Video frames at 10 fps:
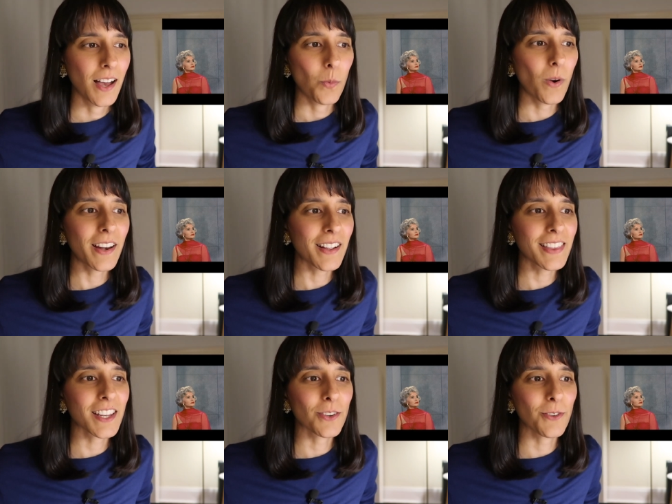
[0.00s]
Why did I
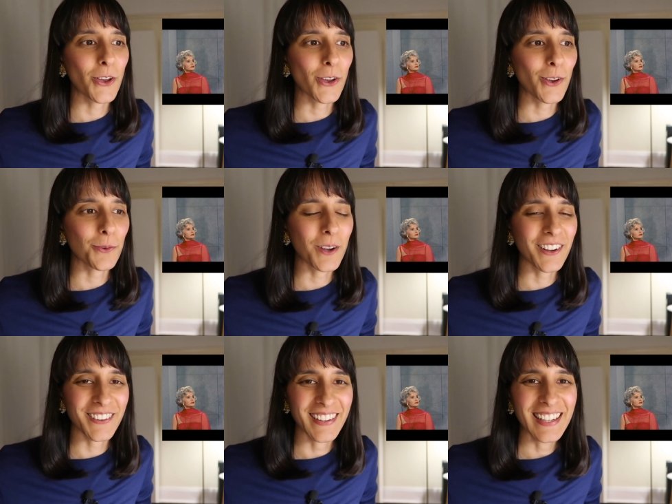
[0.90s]
think of her?
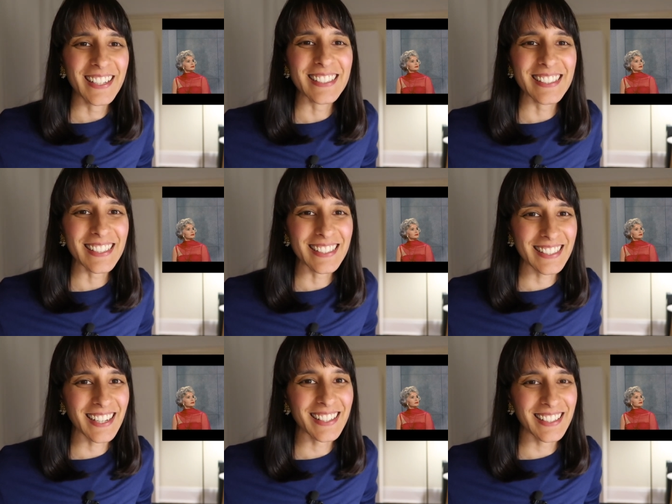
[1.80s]
Well, she
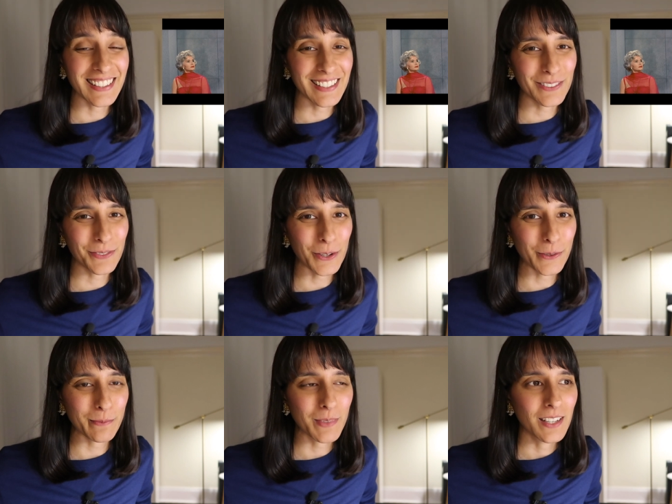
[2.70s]
starred in this
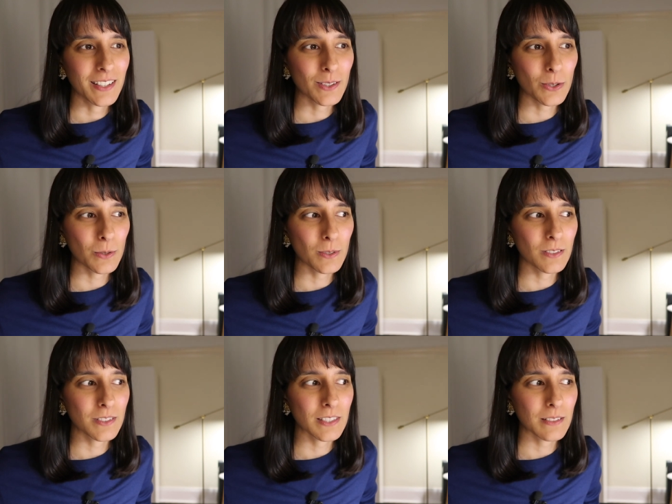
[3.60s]
film
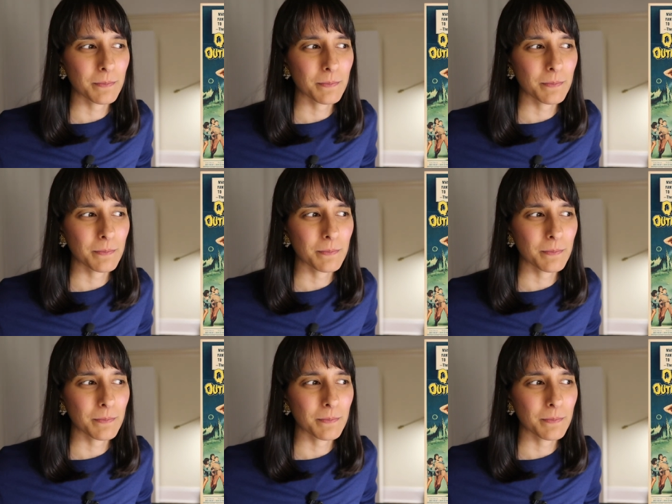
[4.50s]
called,